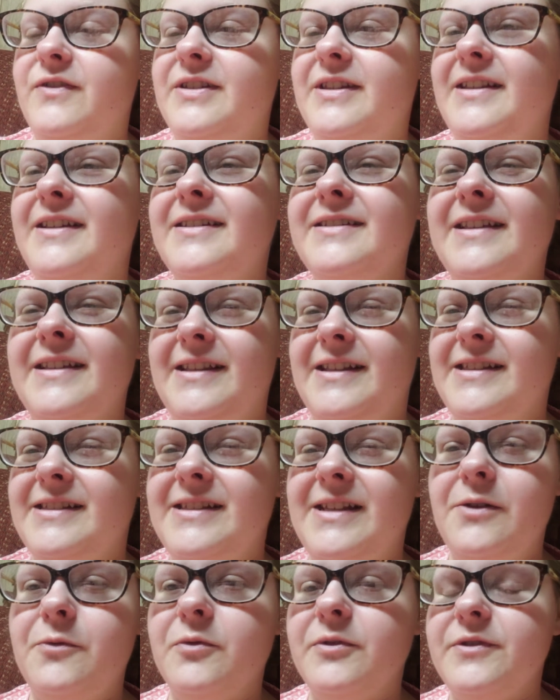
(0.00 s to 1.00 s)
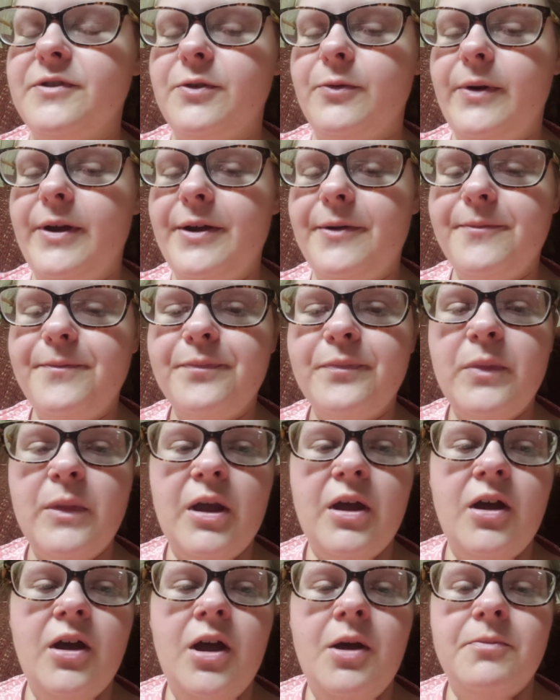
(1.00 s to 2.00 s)
I think it's like the sequel to it,
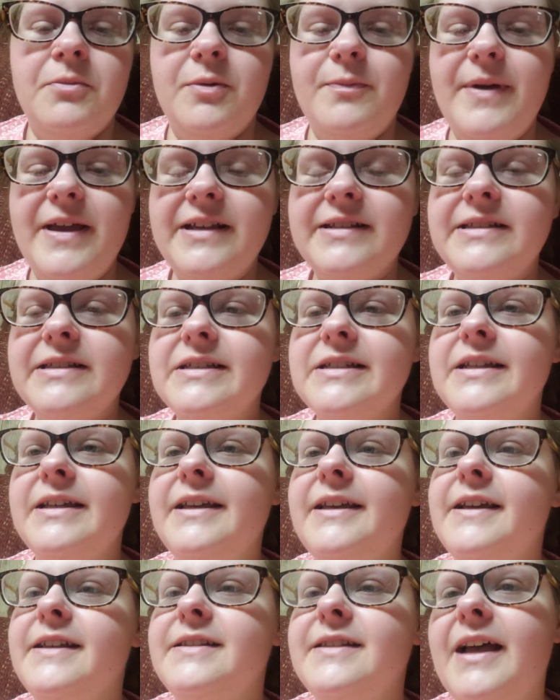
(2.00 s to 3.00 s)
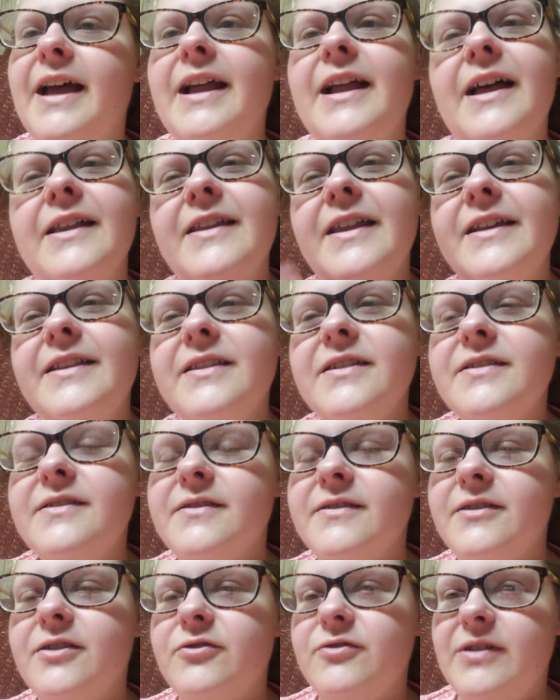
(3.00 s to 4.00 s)
but basically it's kind of, I like
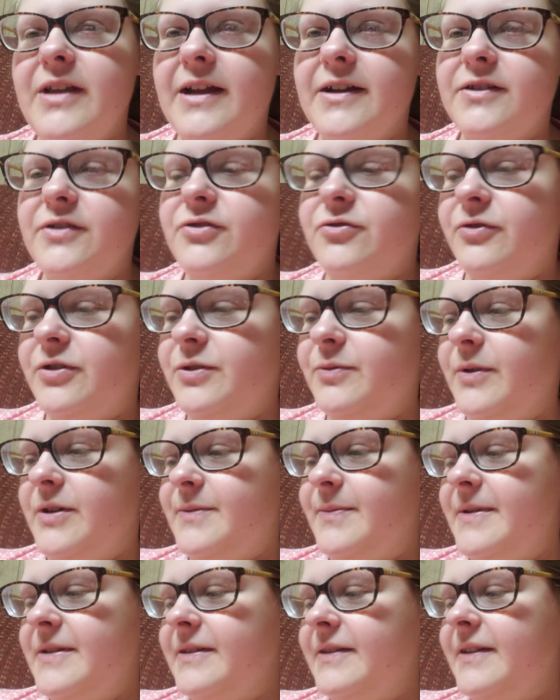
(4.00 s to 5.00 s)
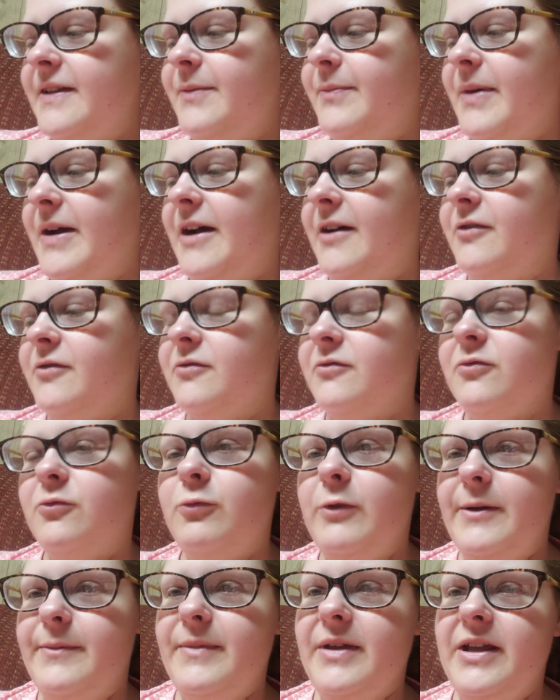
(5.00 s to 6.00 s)
those kind of stories where it's basically about
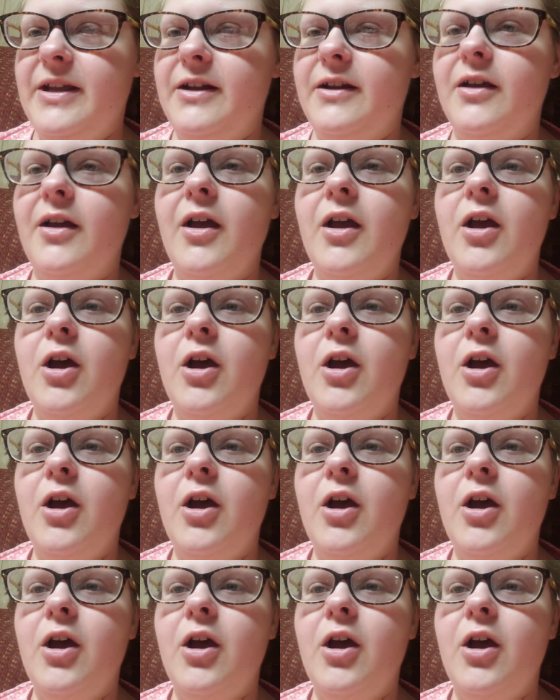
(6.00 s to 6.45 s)
women